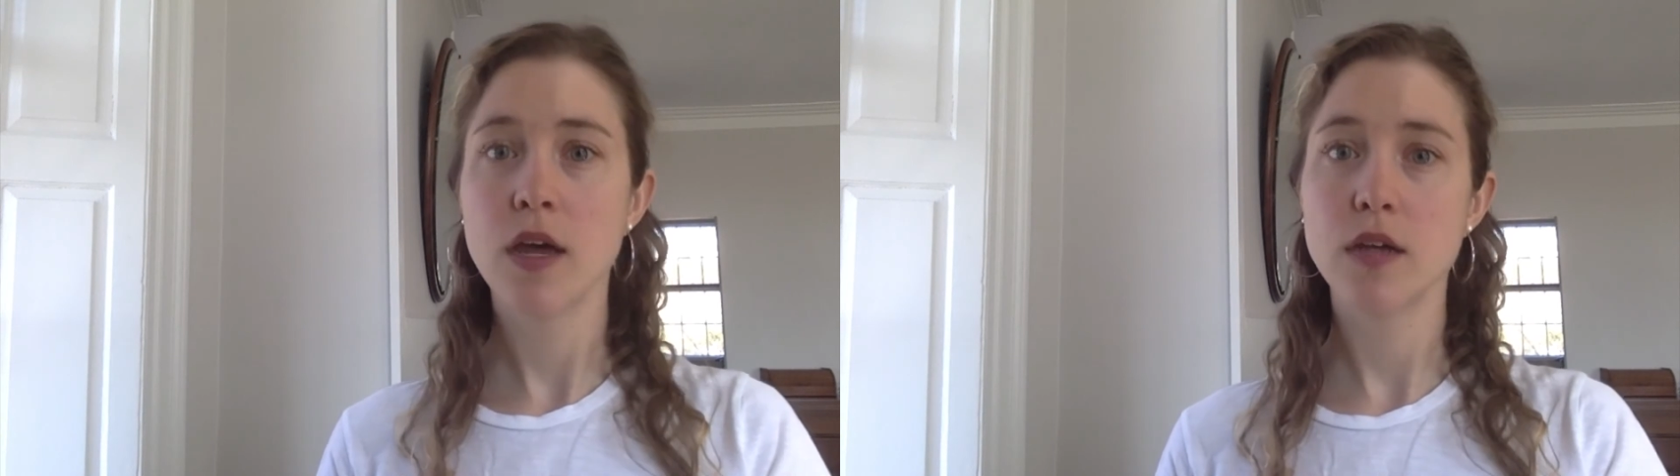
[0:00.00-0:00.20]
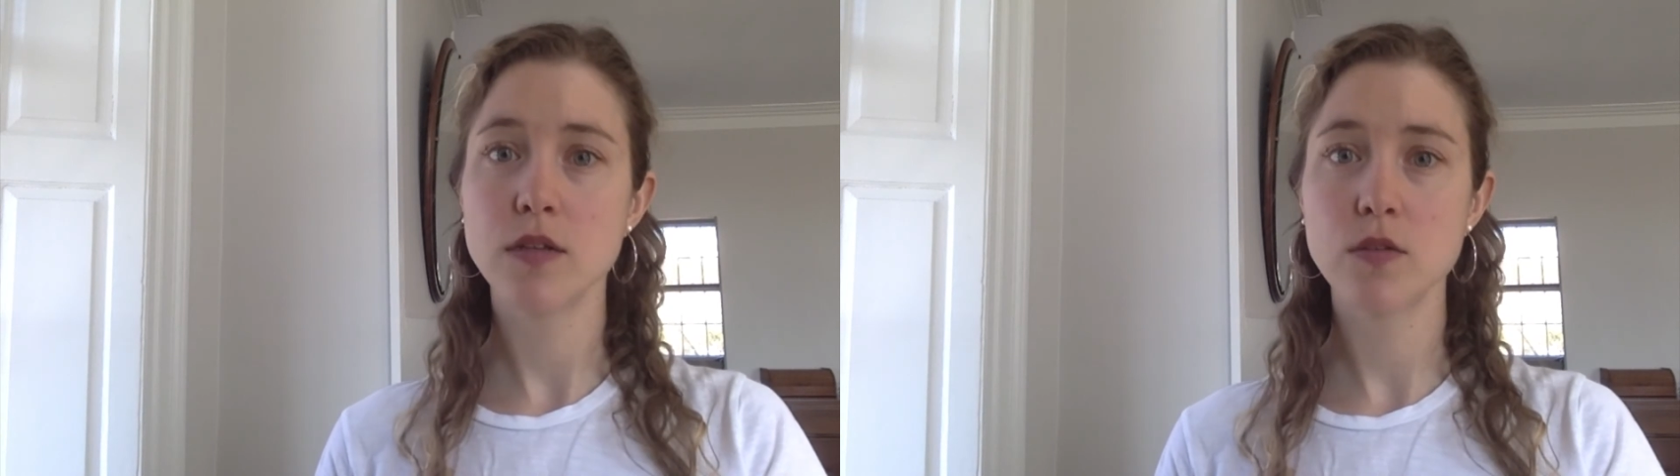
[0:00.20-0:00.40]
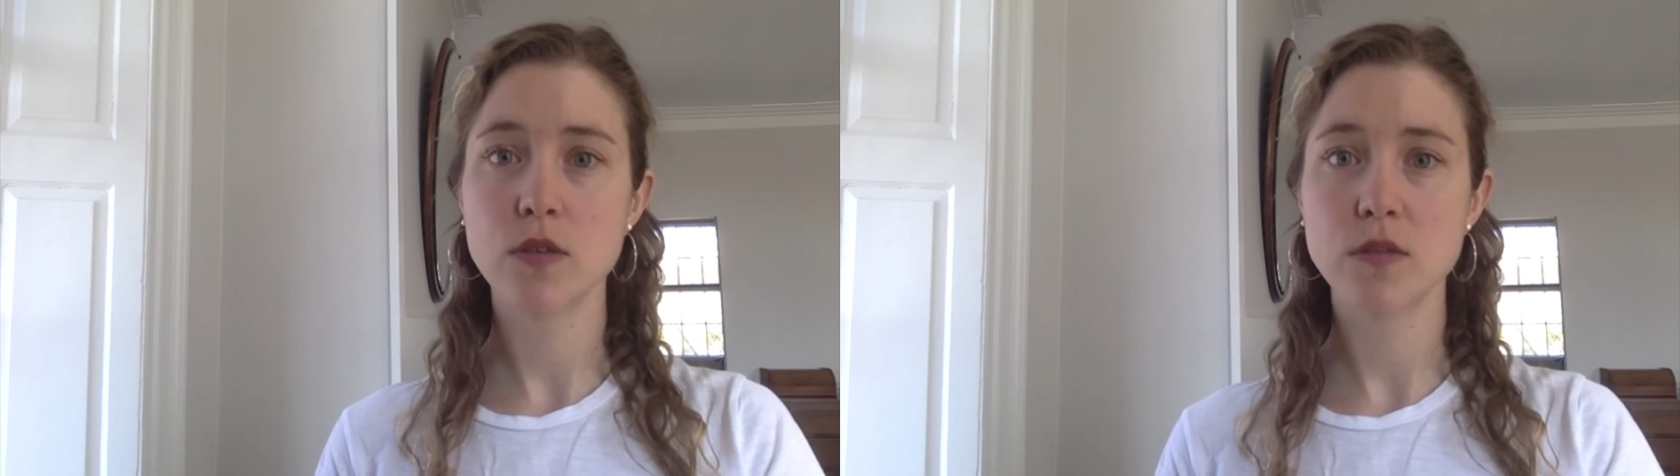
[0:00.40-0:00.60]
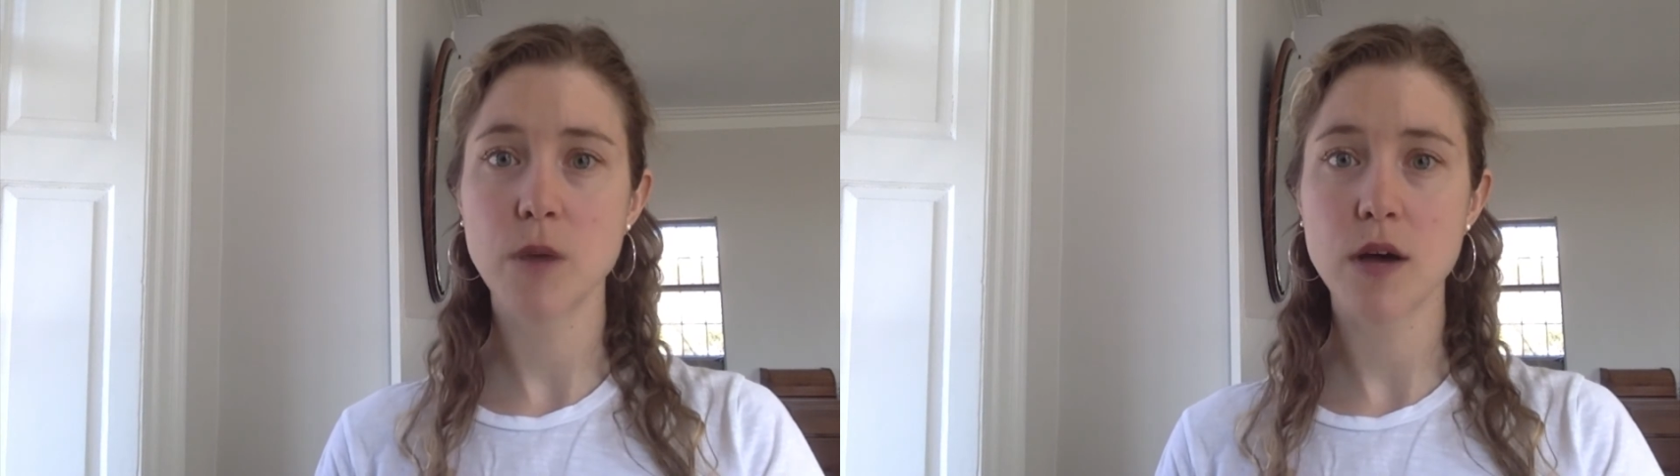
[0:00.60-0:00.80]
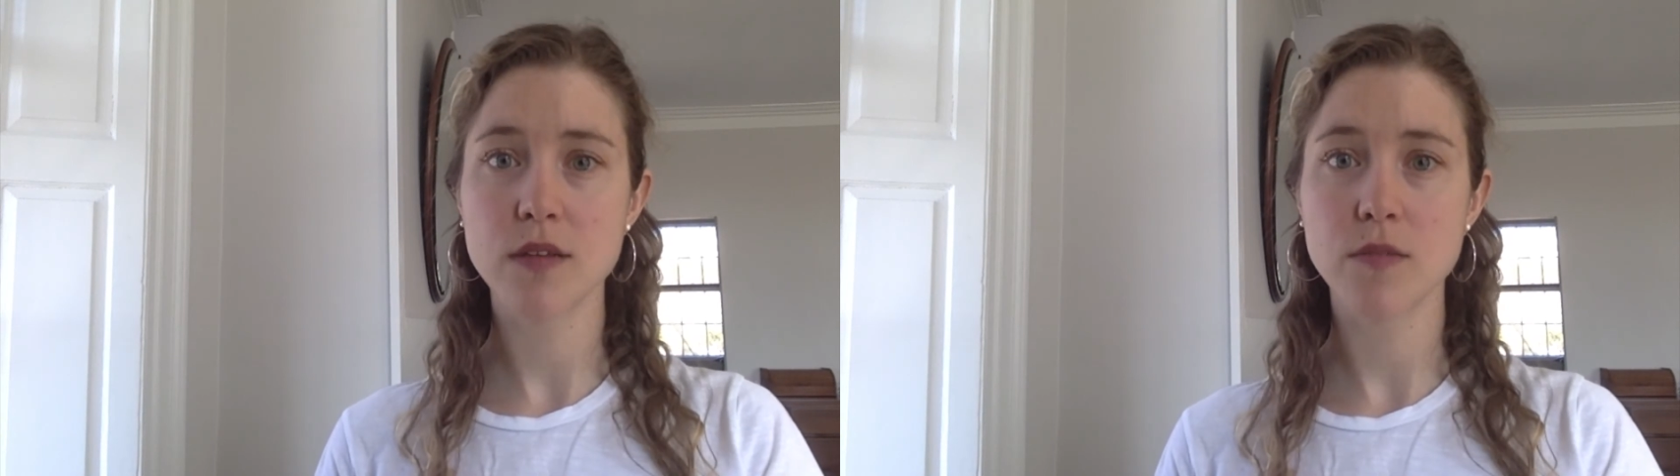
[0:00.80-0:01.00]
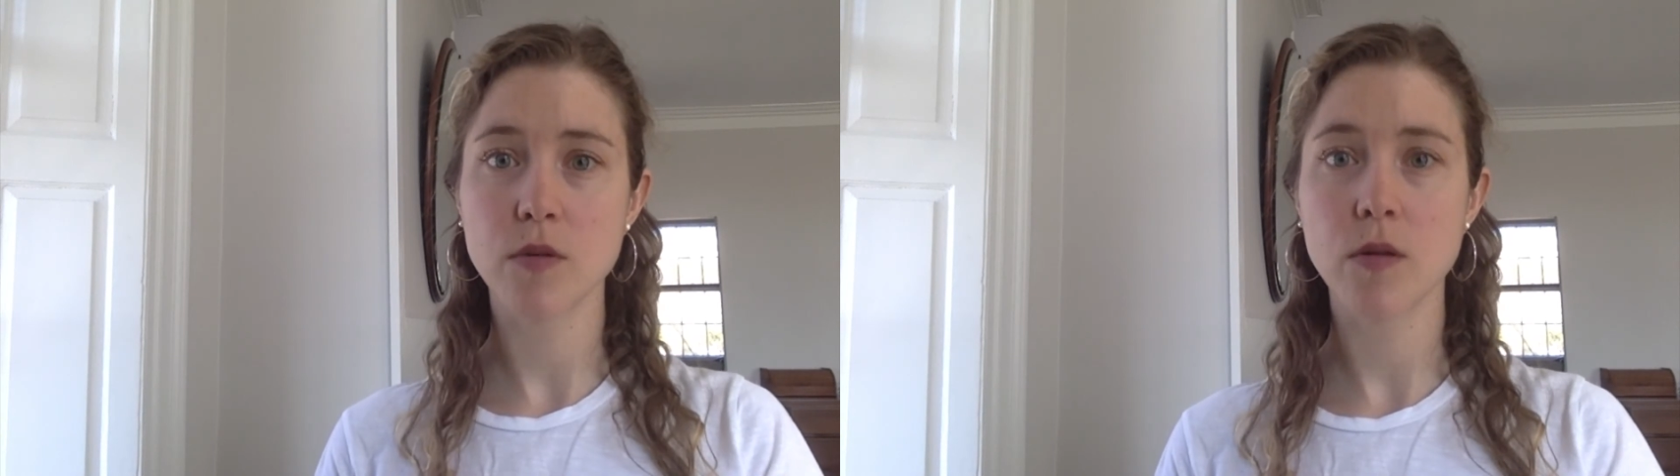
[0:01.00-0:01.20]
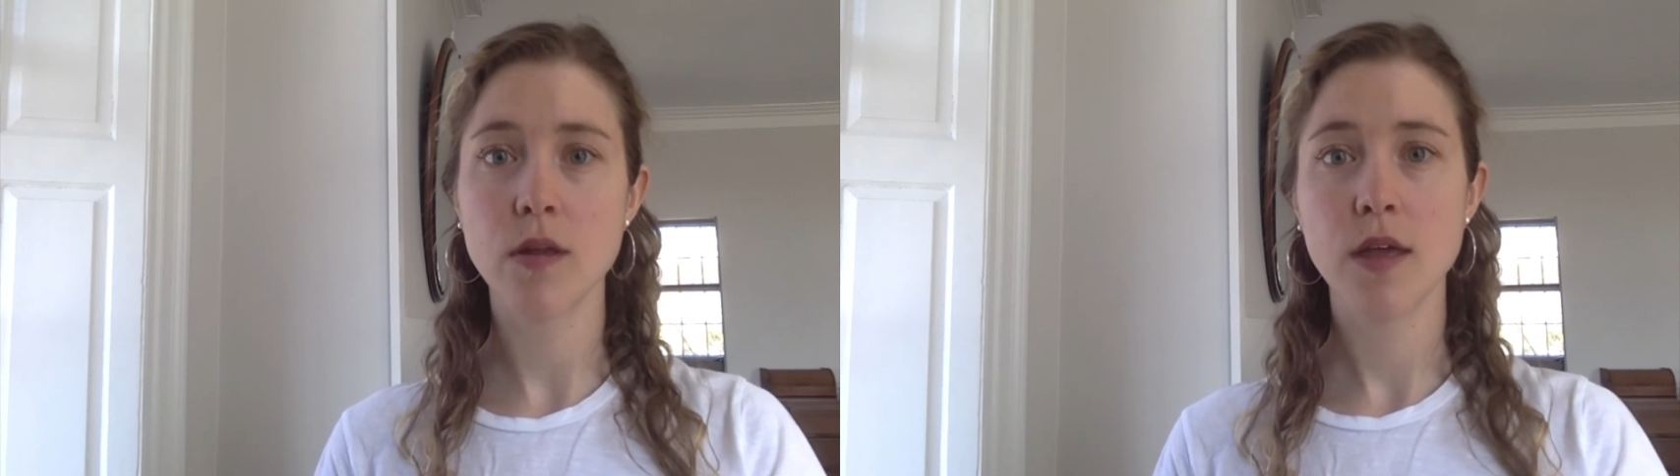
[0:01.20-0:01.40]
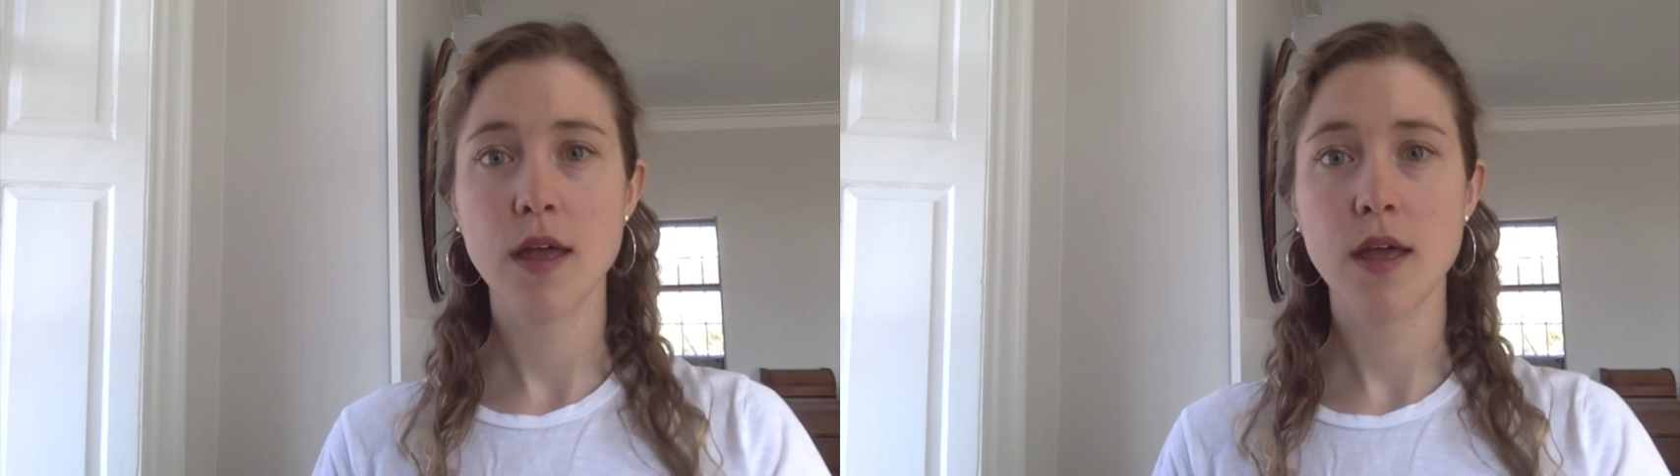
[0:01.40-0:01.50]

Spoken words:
as soon as possible.